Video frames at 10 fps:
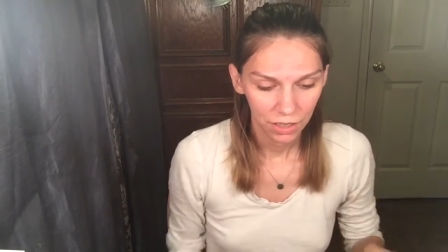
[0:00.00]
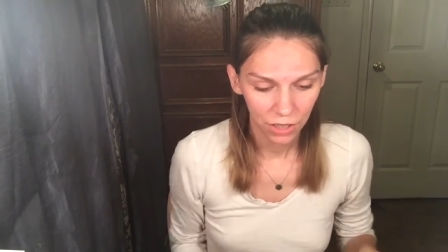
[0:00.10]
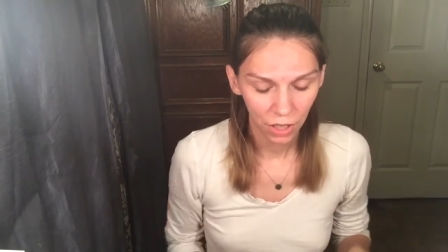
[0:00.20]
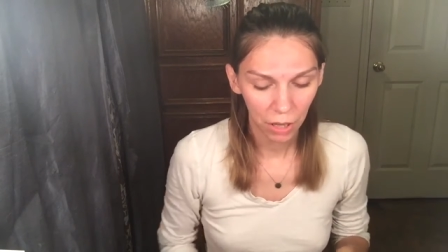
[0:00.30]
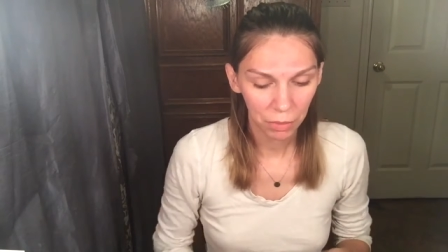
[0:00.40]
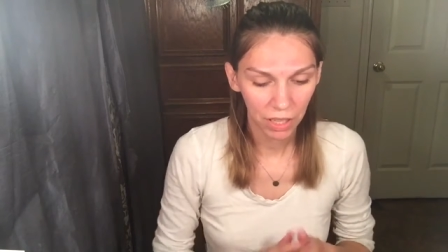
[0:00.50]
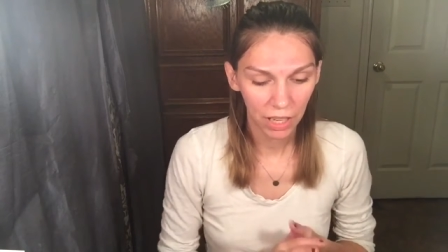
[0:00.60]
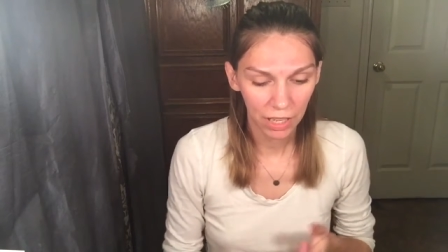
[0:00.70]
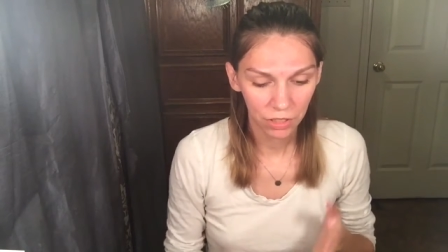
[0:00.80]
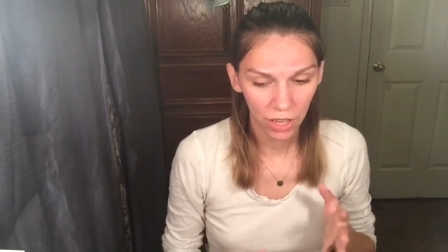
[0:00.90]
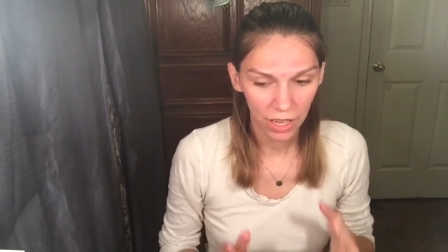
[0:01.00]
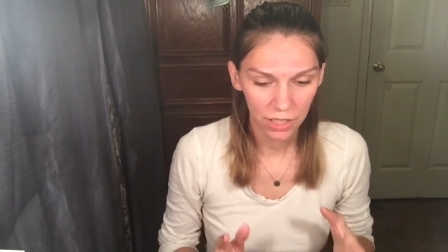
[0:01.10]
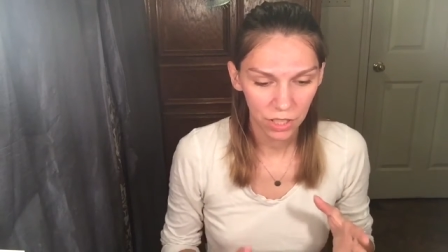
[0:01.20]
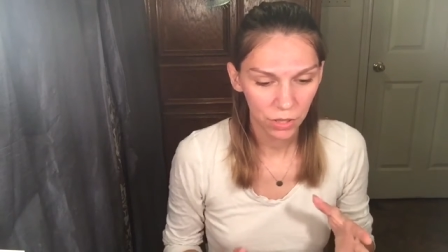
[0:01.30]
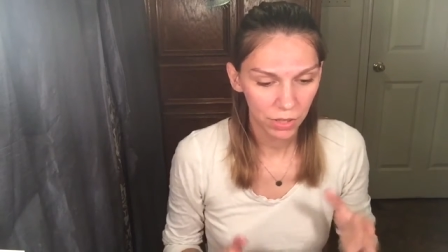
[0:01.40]
So I'm gonna, I
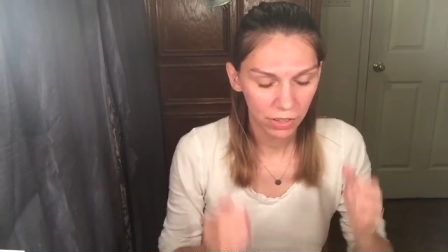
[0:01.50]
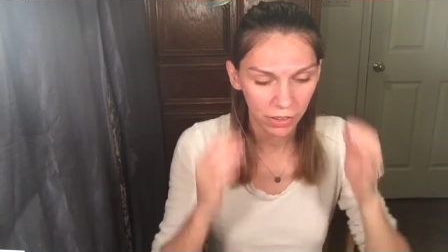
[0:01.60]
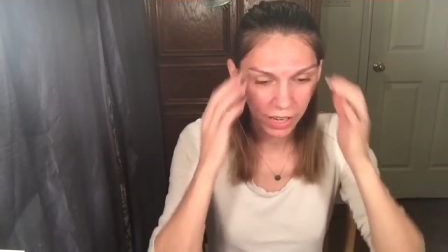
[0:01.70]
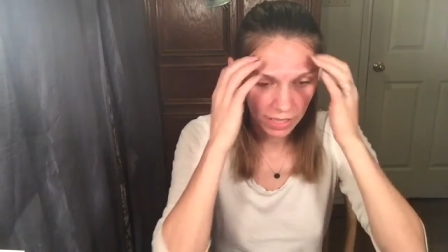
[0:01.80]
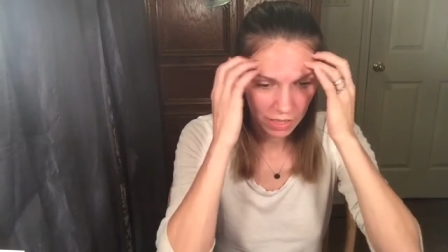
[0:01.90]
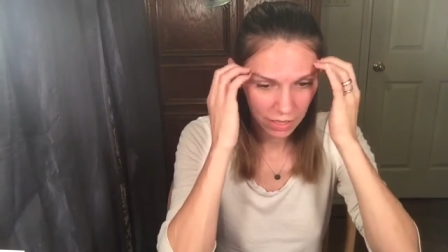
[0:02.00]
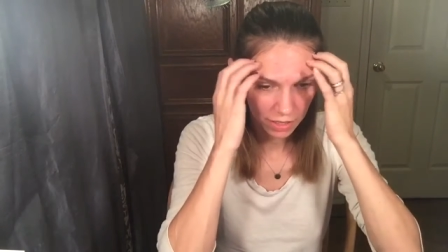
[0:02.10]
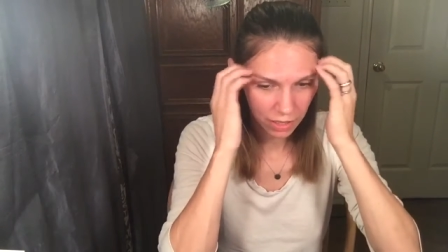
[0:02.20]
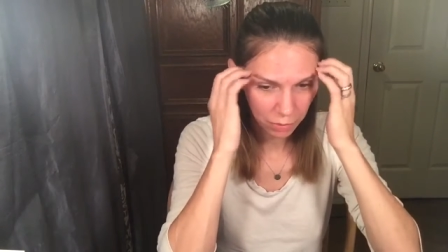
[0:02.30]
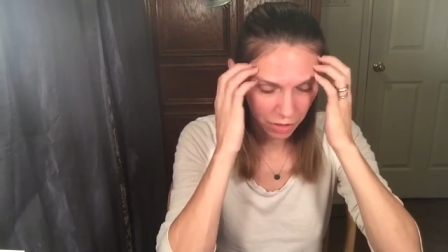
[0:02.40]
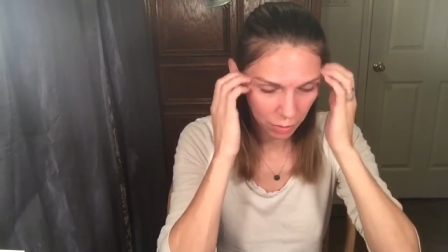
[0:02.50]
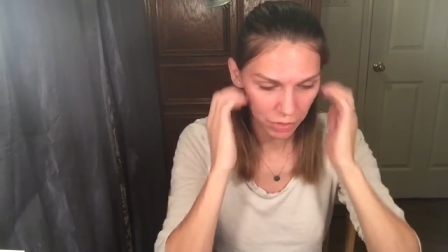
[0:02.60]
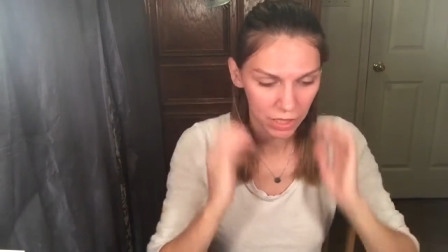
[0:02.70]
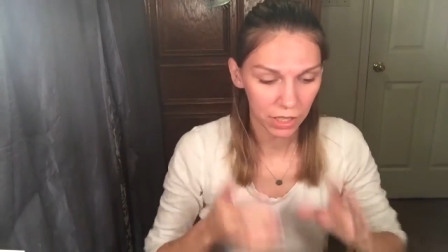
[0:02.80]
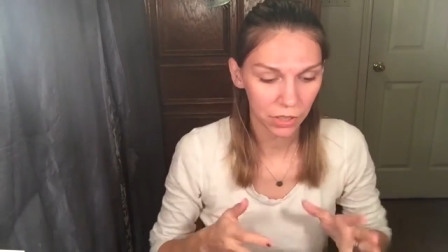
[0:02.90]
tried to recreate some of the
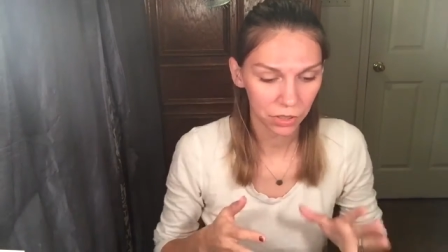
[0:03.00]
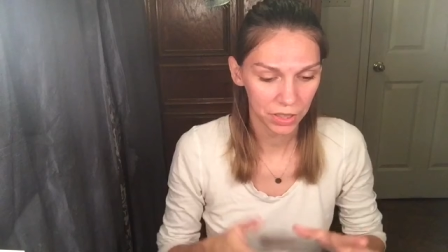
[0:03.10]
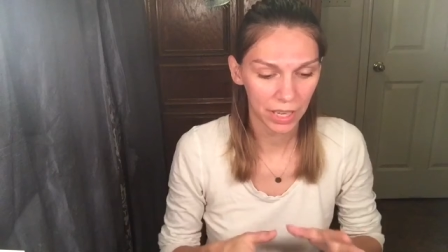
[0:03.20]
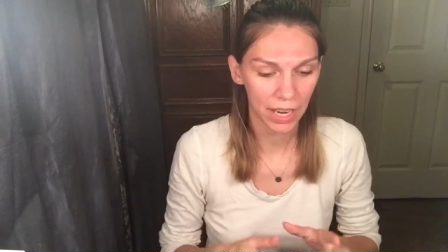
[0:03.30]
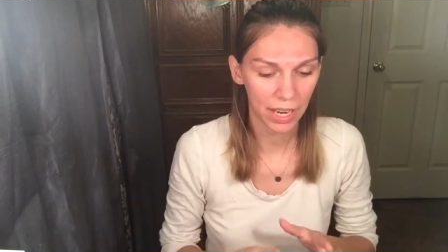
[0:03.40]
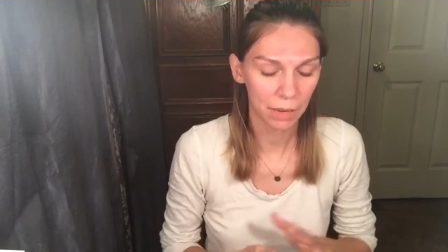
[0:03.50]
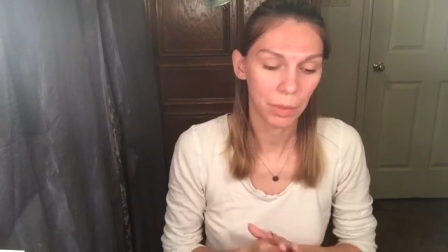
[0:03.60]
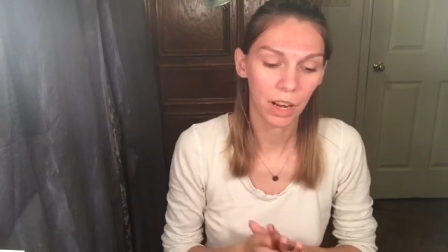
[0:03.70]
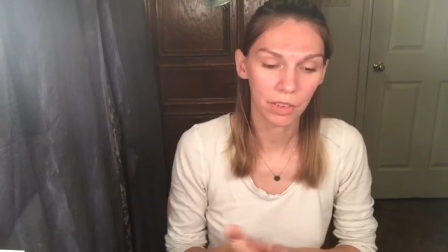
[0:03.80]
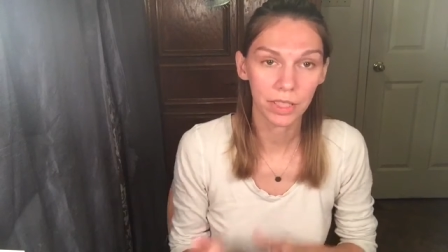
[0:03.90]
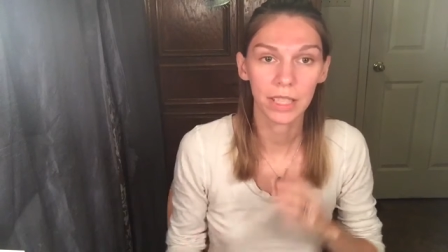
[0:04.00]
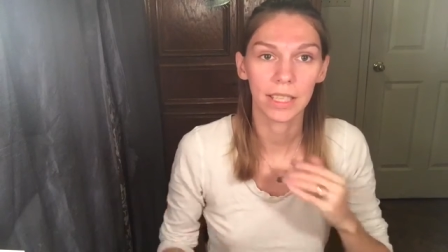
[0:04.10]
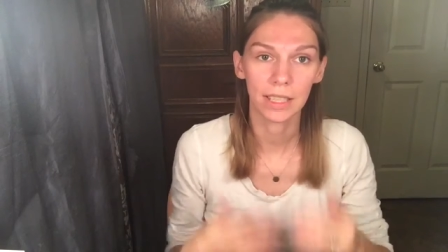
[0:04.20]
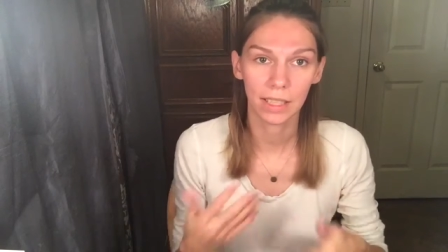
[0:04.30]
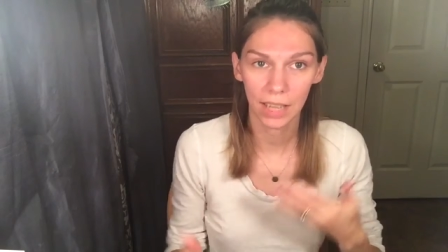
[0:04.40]
materials that I had, but
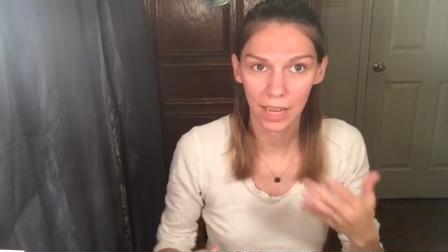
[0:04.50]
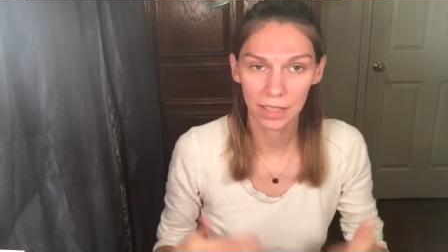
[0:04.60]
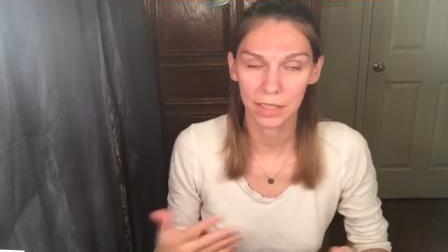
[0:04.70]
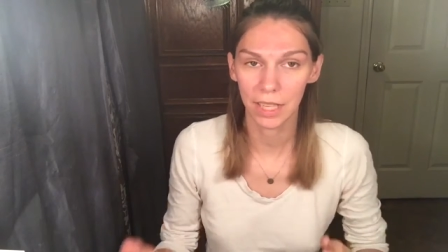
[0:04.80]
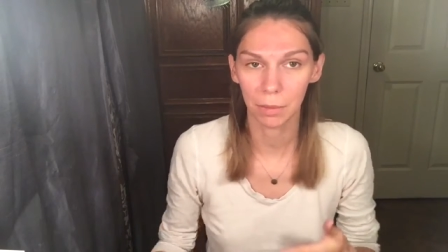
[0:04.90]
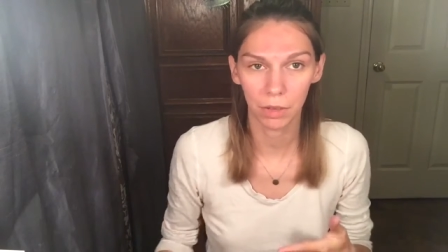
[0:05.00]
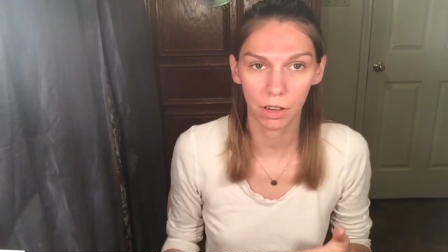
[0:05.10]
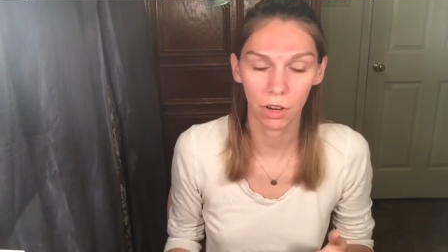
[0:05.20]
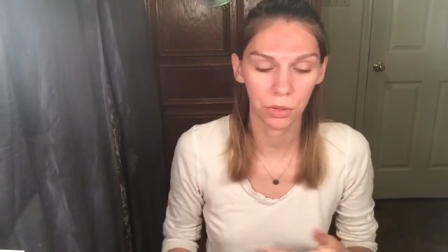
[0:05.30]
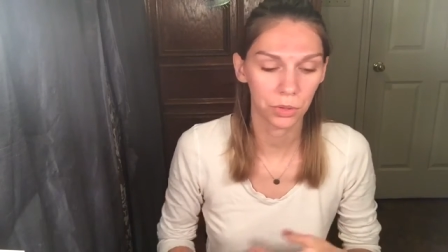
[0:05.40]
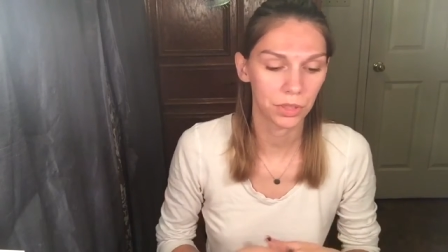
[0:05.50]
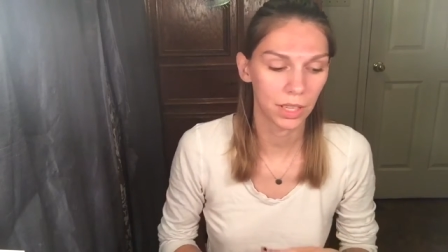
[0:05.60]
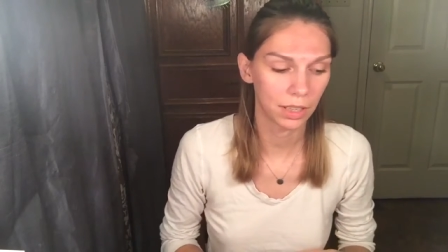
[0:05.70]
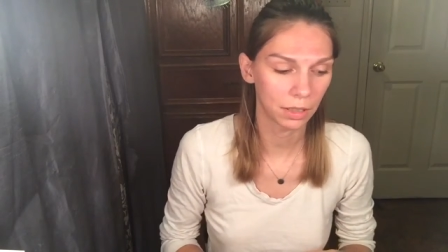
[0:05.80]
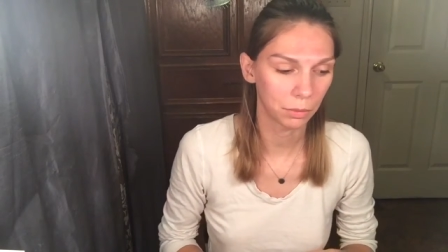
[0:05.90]
obviously as time grows,
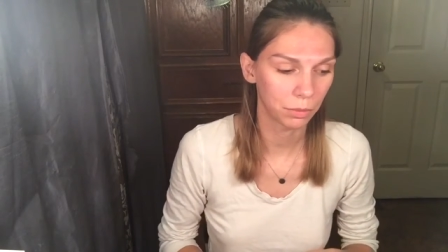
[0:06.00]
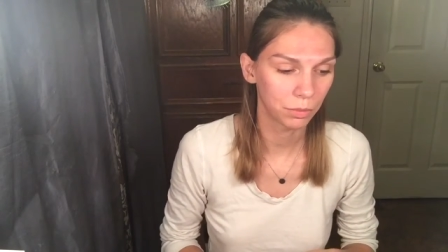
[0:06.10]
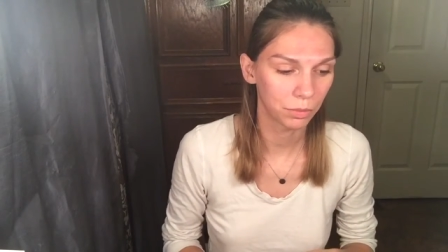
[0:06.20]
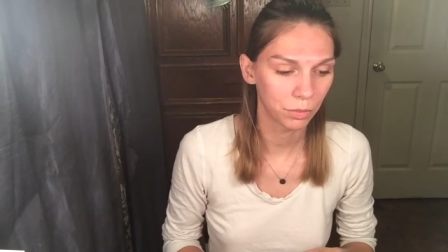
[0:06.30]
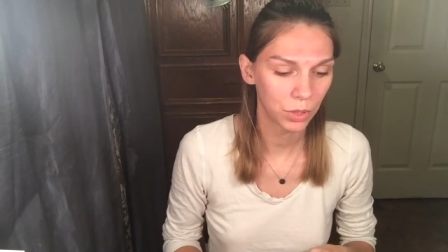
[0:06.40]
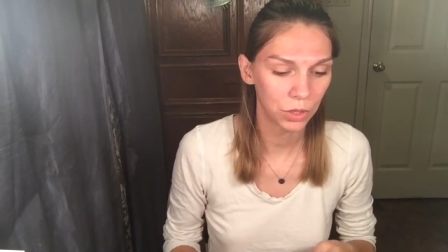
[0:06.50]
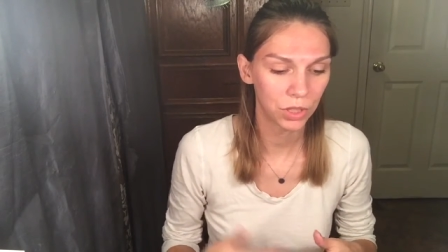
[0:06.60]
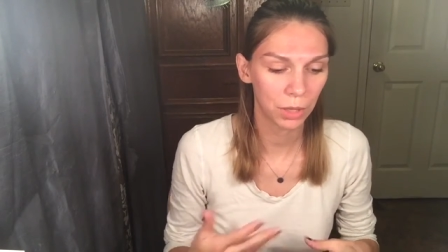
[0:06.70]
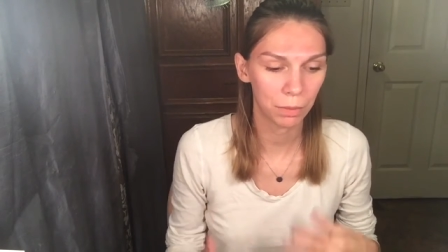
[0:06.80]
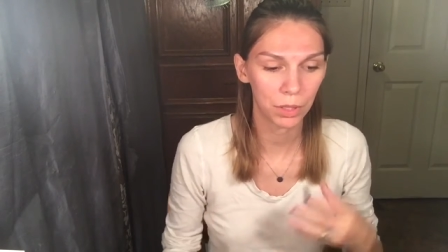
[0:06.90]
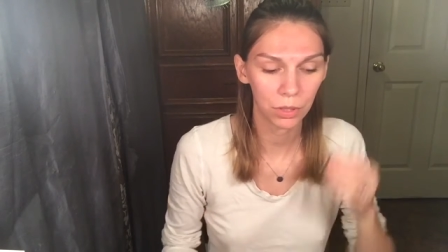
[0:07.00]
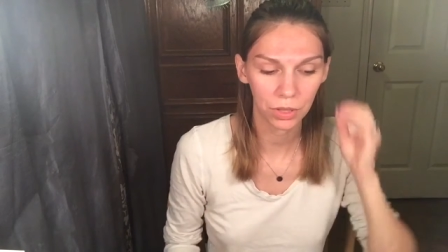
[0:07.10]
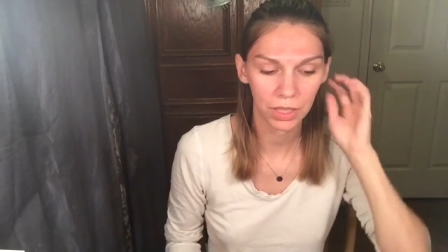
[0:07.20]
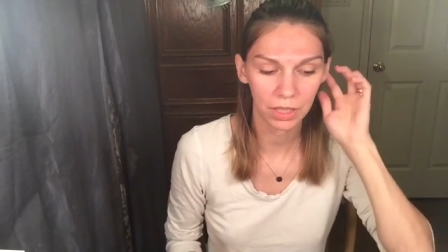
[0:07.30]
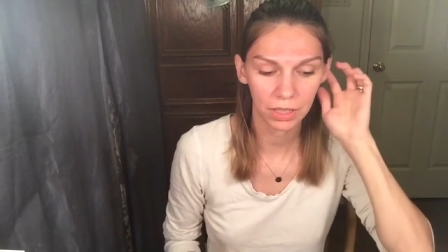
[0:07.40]
um, you start
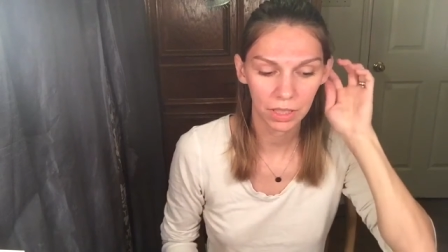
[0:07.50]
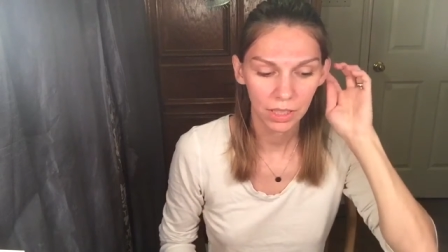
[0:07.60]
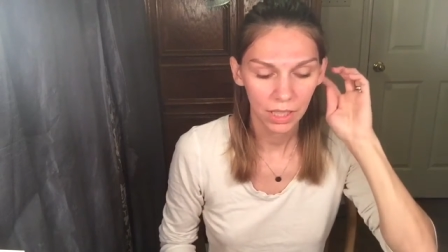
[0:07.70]
producing,